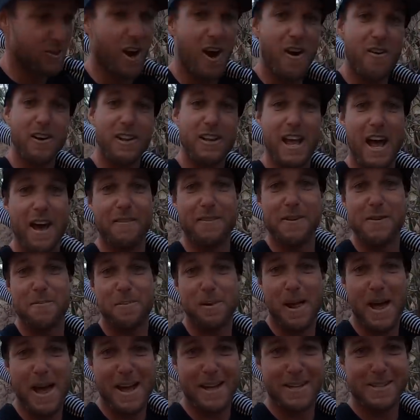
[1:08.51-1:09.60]
Don't really have any
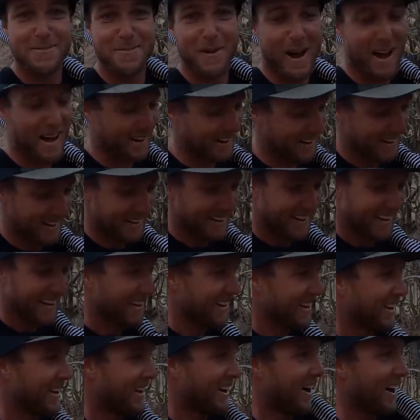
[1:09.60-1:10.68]
plans, but
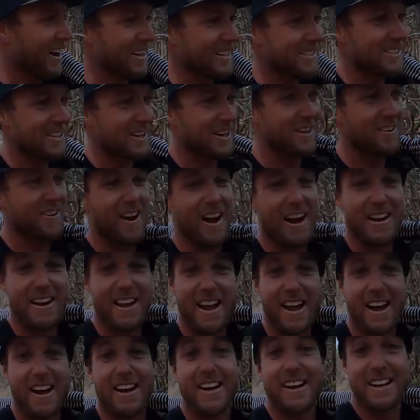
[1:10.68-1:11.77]
I can tell you right
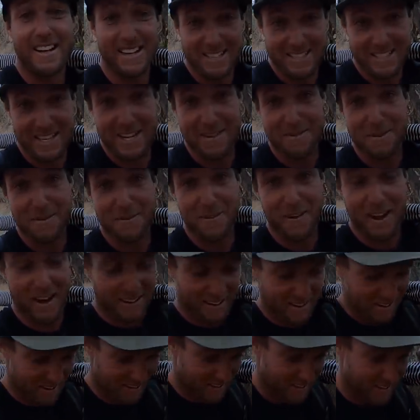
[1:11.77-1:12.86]
now, it's gonna be
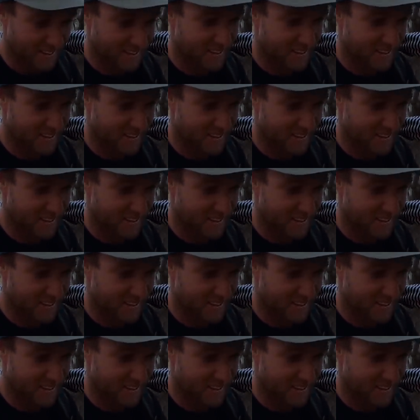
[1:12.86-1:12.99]
fun.